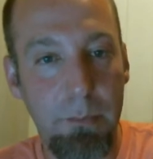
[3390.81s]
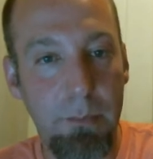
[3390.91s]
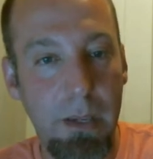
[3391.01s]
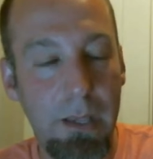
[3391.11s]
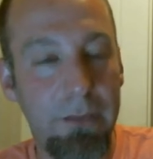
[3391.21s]

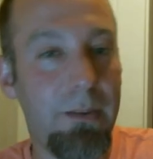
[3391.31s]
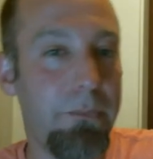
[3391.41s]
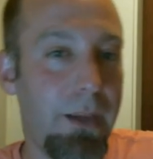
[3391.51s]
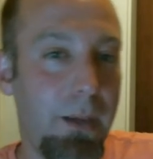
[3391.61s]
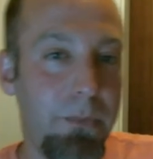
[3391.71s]
And
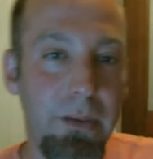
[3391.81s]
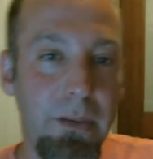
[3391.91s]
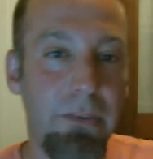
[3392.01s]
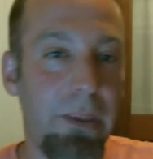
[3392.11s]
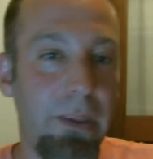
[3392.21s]
sometimes
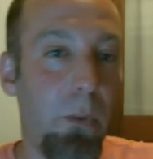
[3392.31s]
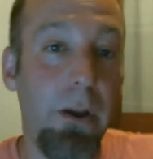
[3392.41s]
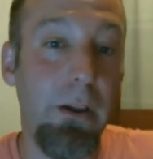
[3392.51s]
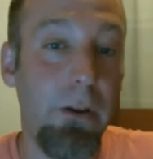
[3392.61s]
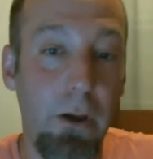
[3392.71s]
it's like
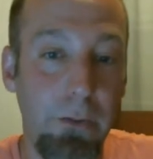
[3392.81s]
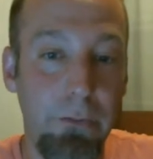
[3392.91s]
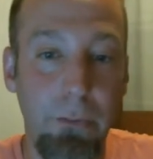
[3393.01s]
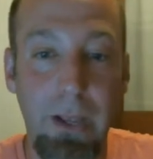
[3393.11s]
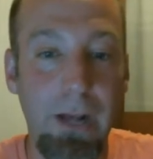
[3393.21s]
walking in
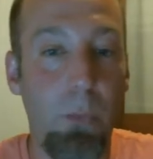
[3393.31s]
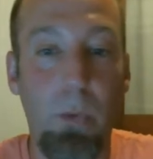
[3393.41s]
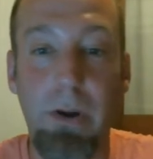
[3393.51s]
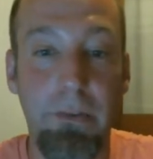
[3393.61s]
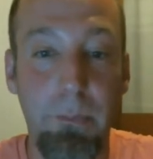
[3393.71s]
AutoZone. I don't
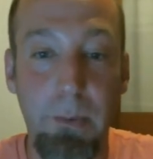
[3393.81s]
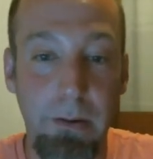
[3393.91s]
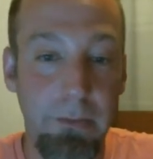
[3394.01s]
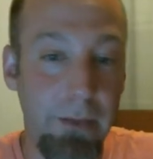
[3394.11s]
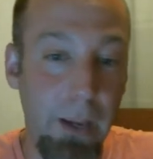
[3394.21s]
want an
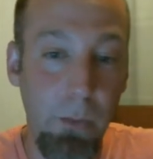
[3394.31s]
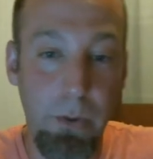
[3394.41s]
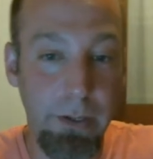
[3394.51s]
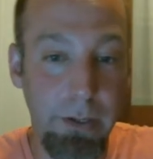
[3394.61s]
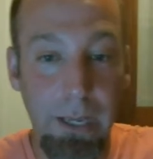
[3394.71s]
experience. I
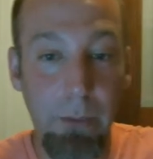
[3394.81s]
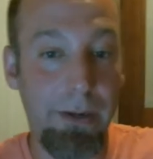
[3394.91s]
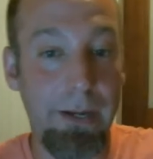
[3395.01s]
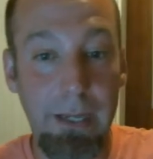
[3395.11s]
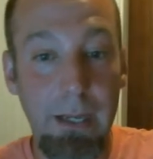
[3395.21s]
want to get what
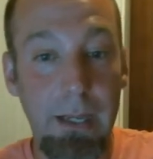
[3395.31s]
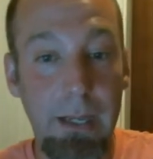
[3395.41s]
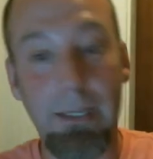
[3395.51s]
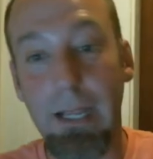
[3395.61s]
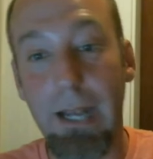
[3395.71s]
I need
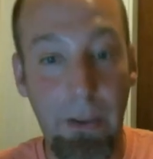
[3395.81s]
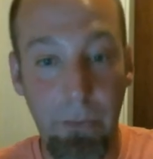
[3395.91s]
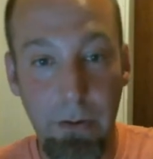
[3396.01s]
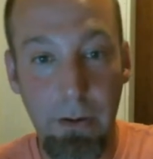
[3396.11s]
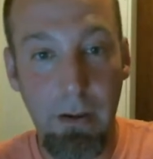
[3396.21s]
and get out.
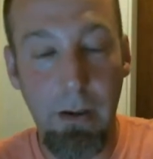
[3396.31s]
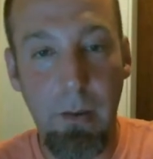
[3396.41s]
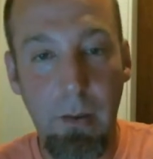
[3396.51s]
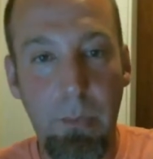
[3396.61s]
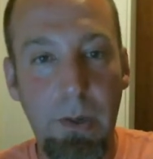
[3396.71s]

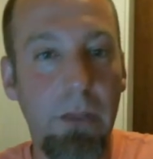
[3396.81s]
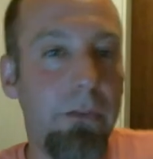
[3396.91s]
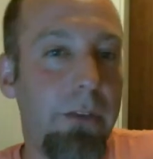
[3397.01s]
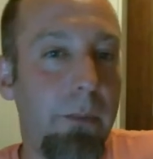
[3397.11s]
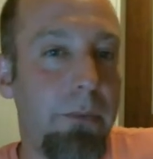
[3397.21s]
But other
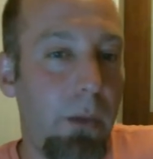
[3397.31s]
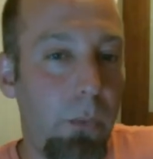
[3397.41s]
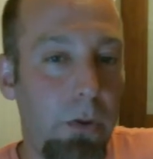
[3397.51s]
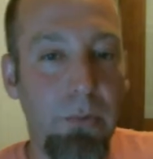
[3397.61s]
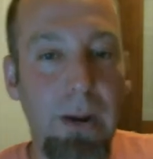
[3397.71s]
times I
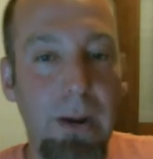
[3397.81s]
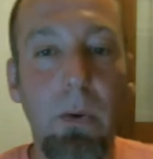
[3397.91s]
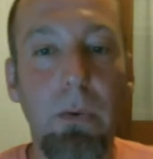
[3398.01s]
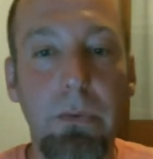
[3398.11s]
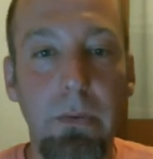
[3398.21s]
want to
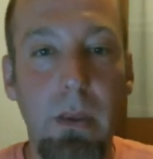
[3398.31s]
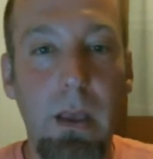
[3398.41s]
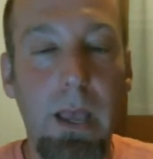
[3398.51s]
browse.